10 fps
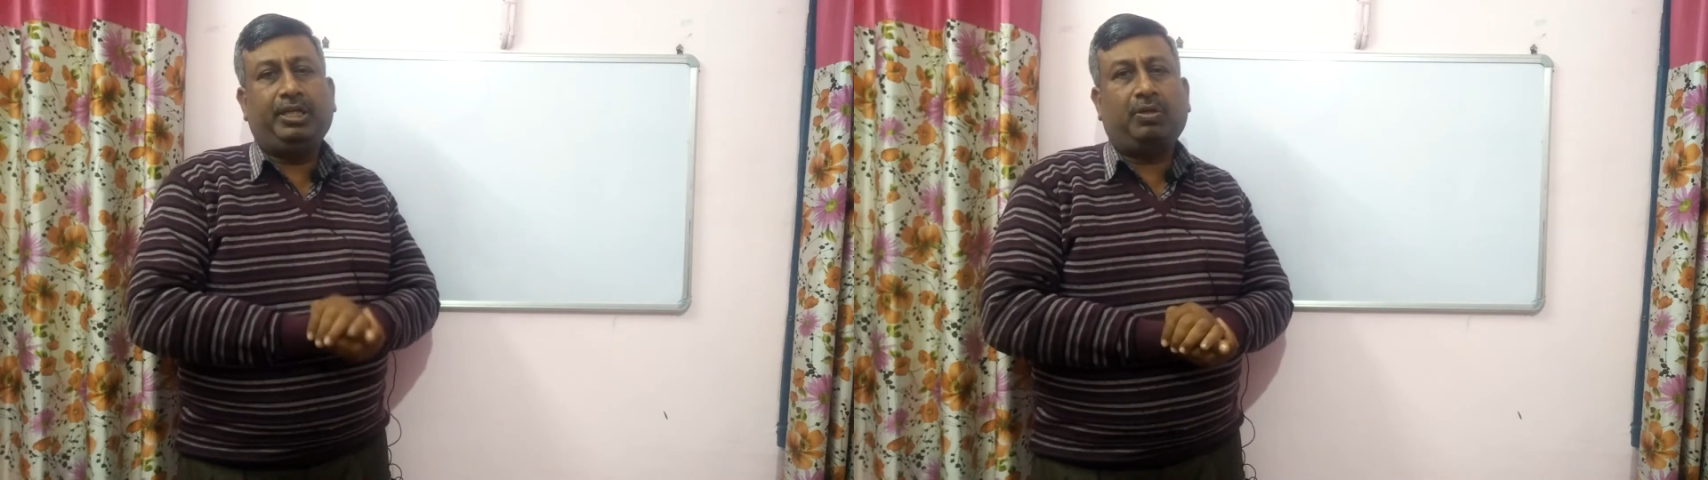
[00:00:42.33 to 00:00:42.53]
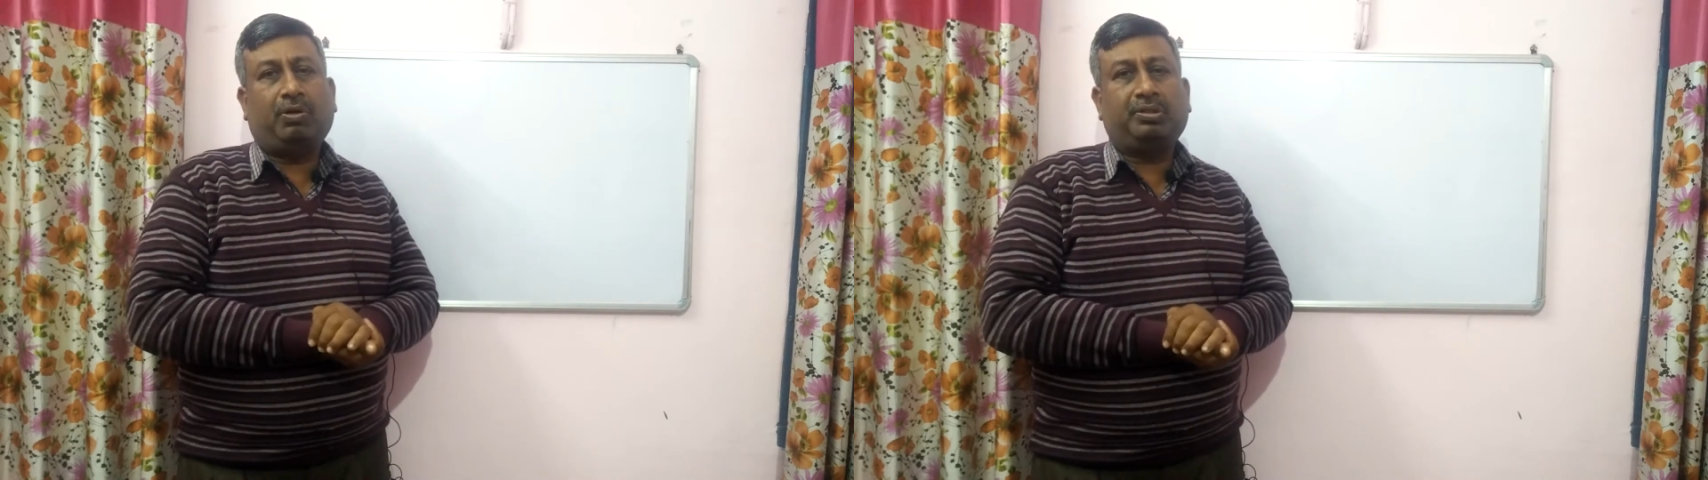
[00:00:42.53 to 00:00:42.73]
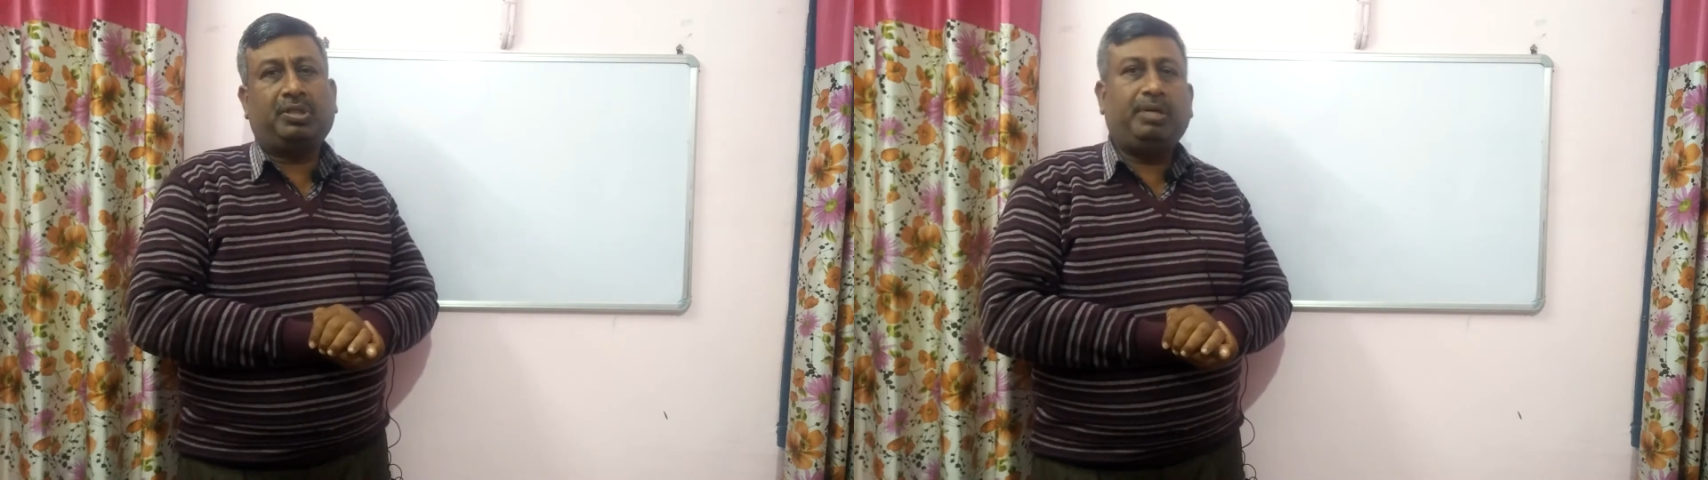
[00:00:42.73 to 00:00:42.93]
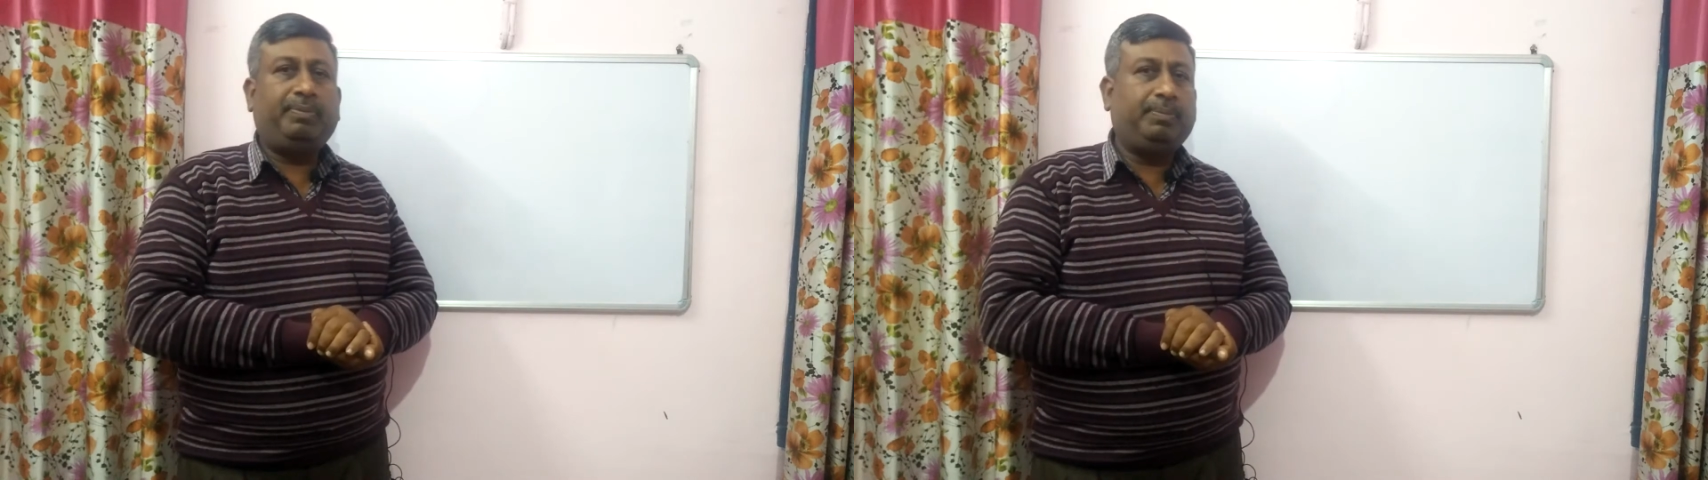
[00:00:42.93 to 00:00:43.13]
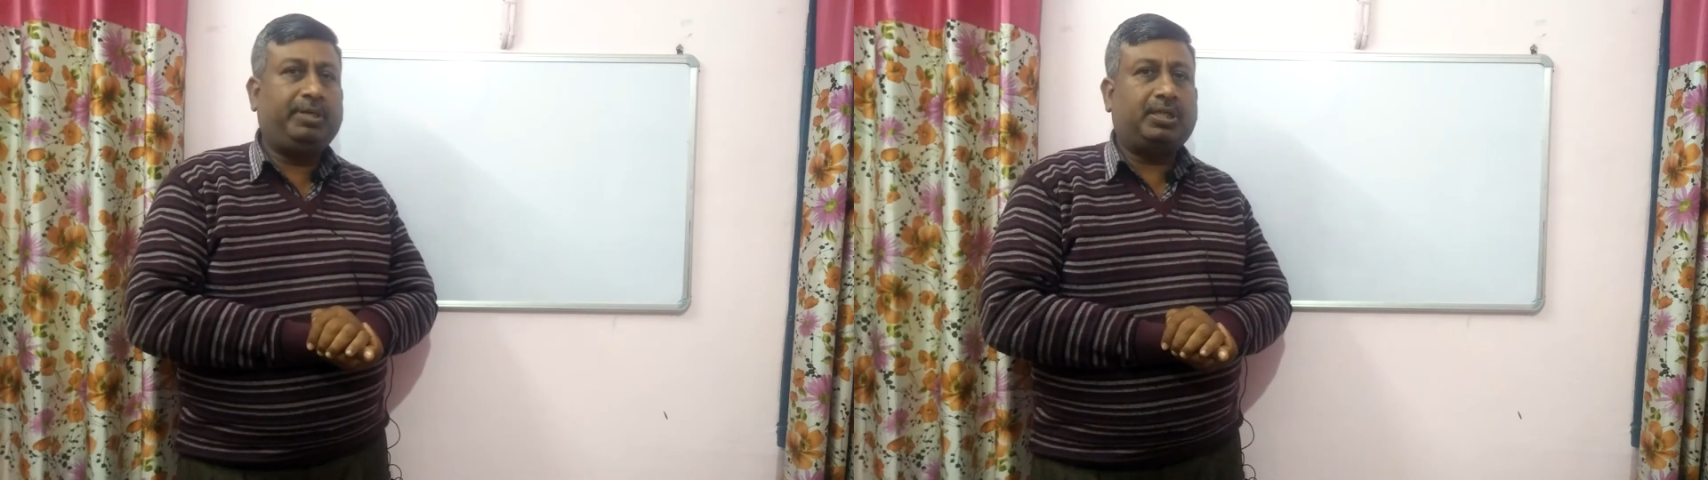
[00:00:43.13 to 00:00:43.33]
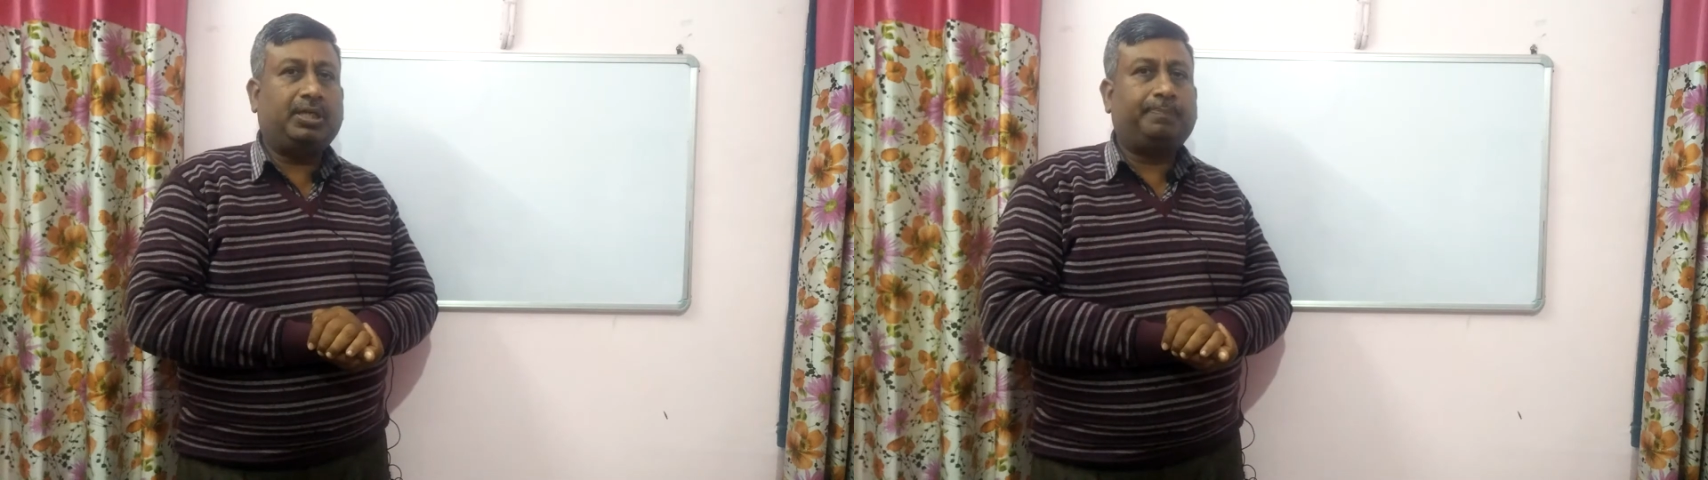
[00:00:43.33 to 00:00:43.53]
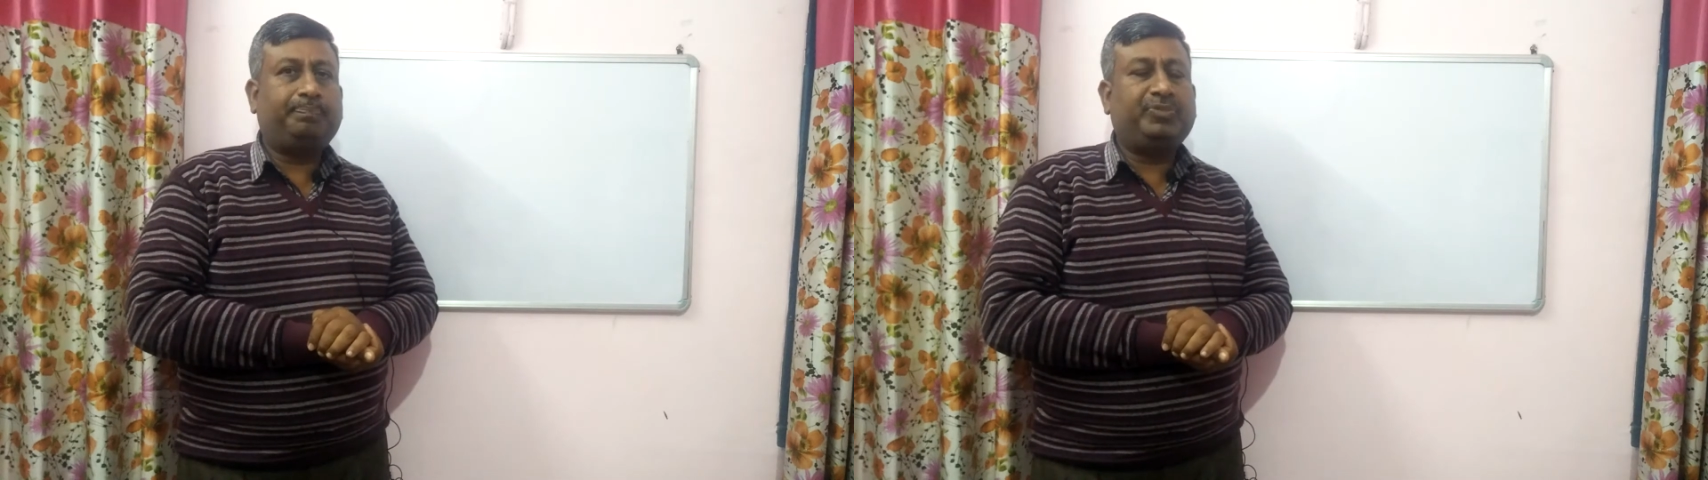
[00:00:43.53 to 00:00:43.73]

or 3 millimeter